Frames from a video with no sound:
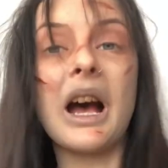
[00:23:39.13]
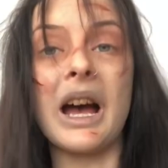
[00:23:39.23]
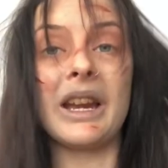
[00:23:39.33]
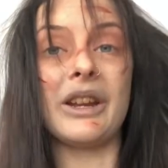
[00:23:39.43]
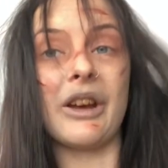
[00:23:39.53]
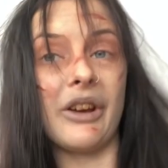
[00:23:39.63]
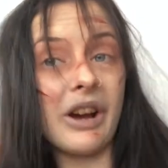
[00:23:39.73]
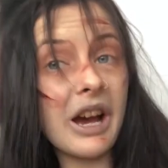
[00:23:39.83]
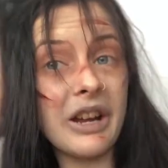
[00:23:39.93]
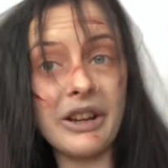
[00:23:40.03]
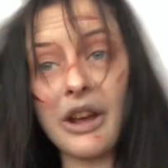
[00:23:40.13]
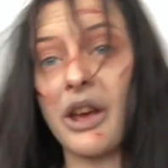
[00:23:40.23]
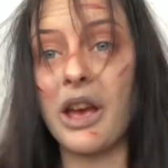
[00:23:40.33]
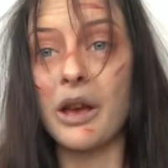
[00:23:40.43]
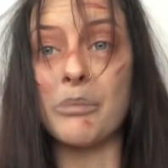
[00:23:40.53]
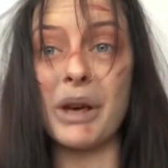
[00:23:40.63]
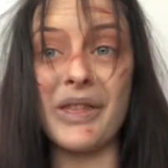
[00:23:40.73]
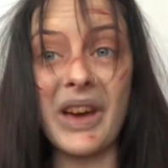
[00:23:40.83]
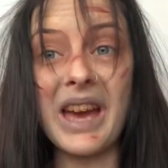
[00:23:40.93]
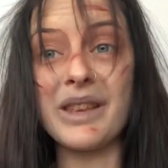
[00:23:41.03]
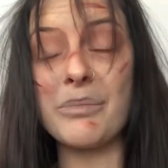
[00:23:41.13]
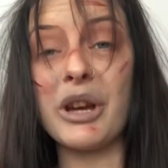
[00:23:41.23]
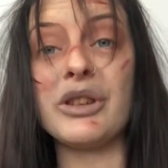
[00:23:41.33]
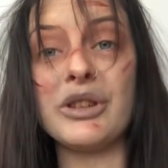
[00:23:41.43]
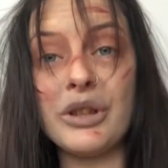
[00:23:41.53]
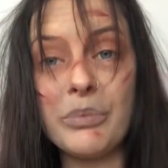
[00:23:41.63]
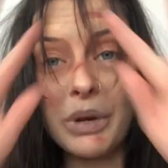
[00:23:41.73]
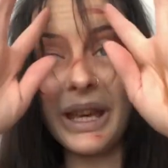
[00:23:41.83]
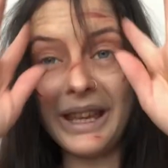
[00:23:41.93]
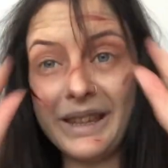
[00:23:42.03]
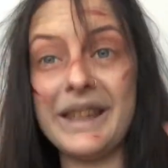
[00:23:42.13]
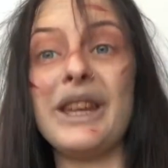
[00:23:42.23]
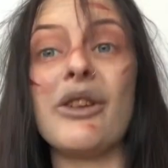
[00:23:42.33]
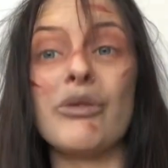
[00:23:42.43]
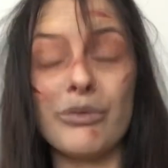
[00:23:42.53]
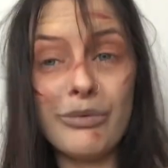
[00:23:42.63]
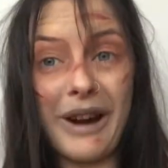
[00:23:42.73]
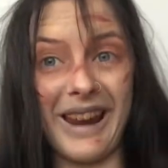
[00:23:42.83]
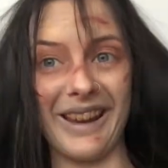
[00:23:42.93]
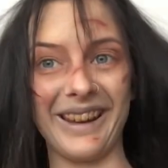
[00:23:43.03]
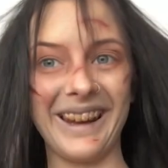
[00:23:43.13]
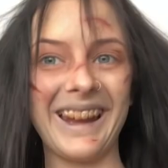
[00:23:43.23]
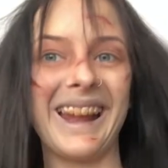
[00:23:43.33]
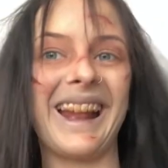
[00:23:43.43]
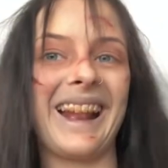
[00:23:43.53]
I don't know. But that is my Super Easy Regan.